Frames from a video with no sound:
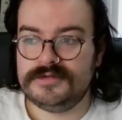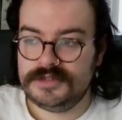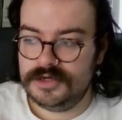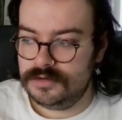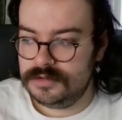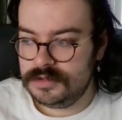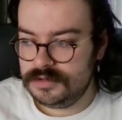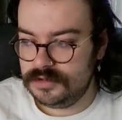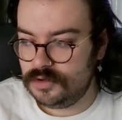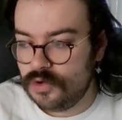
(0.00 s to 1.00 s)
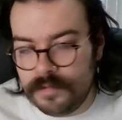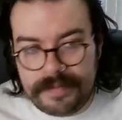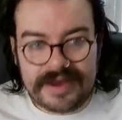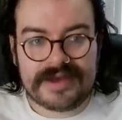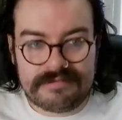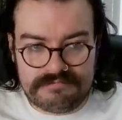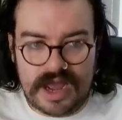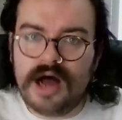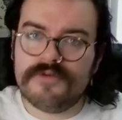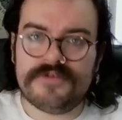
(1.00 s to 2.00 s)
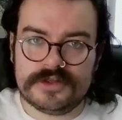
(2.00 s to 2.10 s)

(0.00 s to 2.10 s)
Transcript: you know, the two big alpha